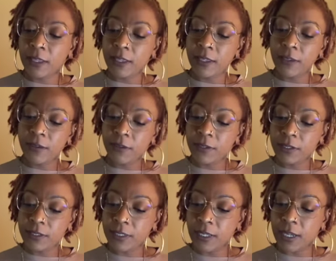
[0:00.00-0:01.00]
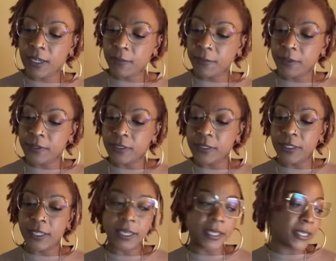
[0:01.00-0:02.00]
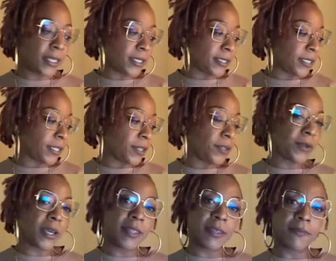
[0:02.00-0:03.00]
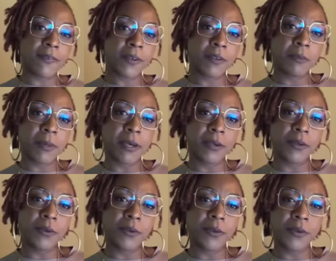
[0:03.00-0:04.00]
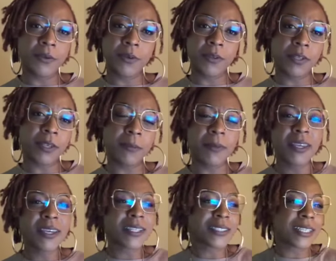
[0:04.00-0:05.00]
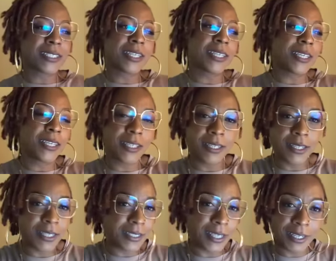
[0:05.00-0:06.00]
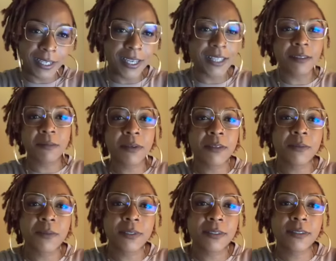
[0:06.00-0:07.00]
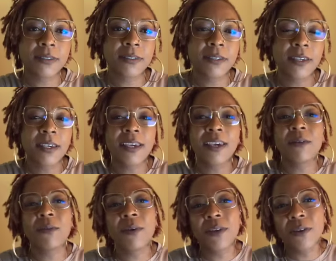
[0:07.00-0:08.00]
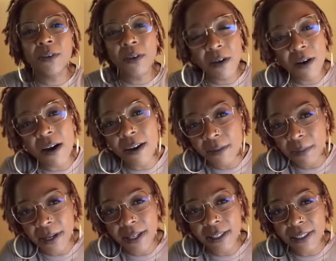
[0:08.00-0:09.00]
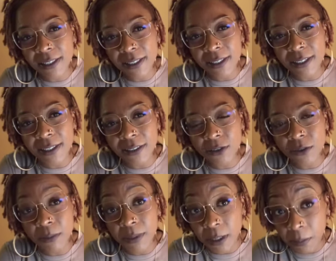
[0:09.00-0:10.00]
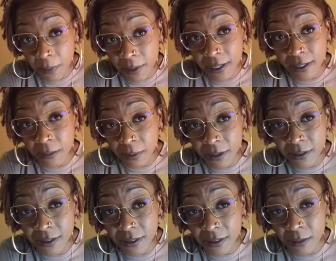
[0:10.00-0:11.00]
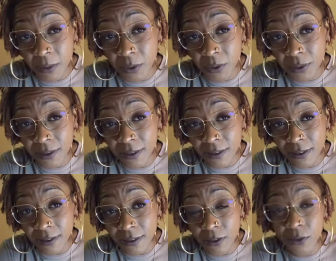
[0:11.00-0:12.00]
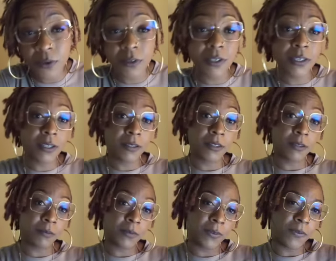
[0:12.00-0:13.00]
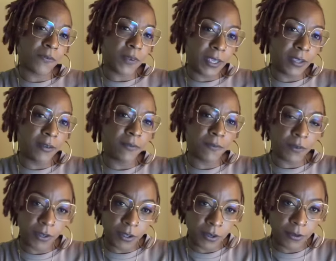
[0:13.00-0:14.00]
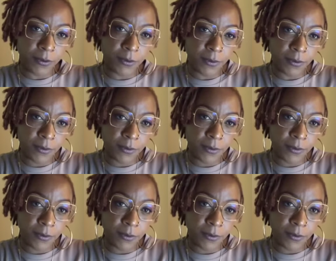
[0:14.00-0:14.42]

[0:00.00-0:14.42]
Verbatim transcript: You know, this is the kind of person that didn't tell you how they felt about you in order to keep... Because that's how they get... That's how they got the other ones. And when you're automatically looking to manipulate a person's emotions in order to get them to fiend for you,